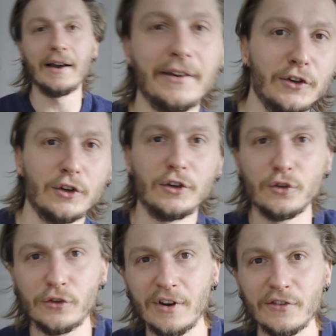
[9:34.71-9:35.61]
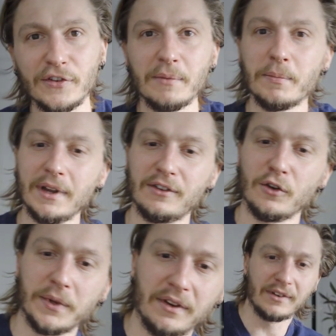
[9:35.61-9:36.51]
you need to serve them, but
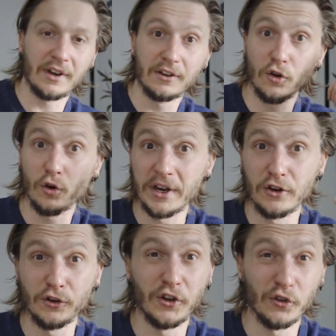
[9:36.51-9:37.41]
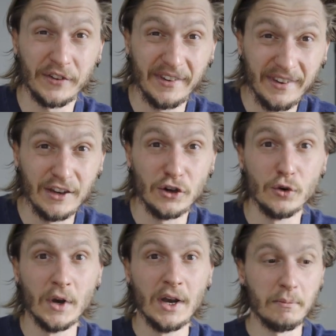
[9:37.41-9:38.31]
sometimes they don't hear you, don't see
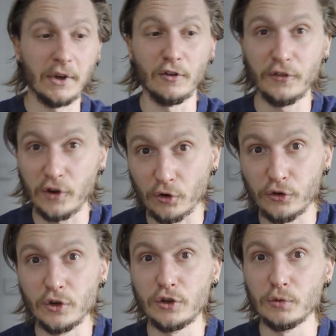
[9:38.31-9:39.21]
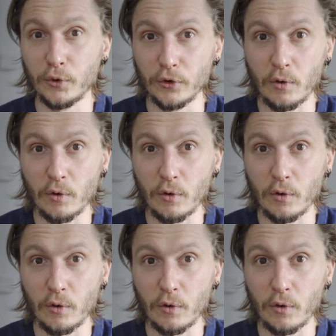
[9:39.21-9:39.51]
you, but of course you need to pour the